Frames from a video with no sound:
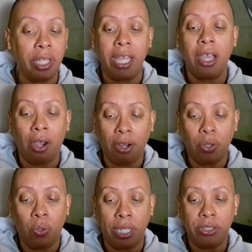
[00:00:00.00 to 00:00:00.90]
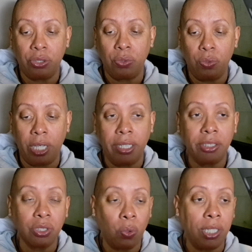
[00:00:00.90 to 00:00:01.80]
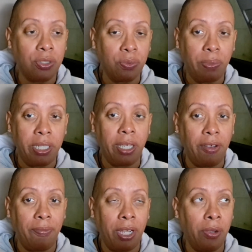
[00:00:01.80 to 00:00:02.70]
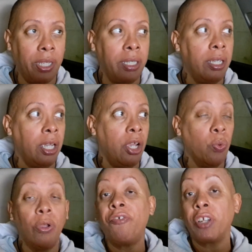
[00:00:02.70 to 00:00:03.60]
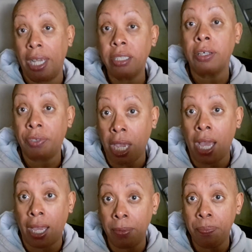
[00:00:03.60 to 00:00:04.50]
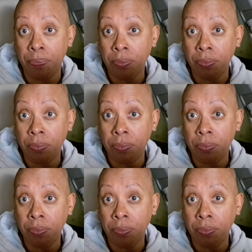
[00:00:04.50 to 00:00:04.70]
it is going to be a very reflective time